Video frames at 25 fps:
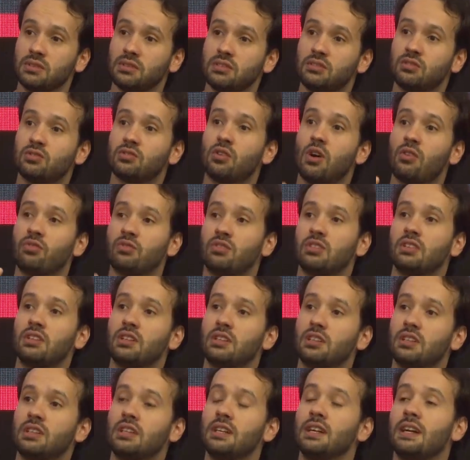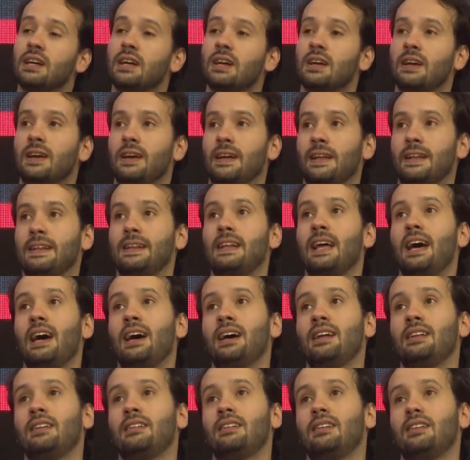software
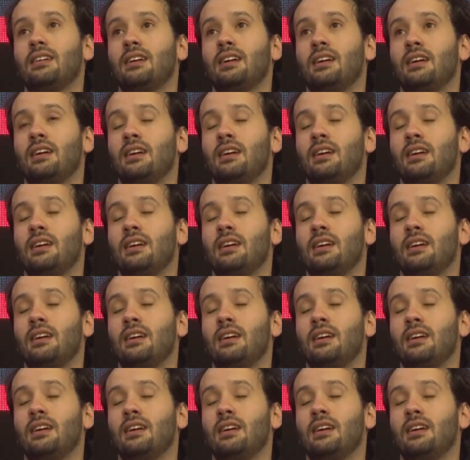that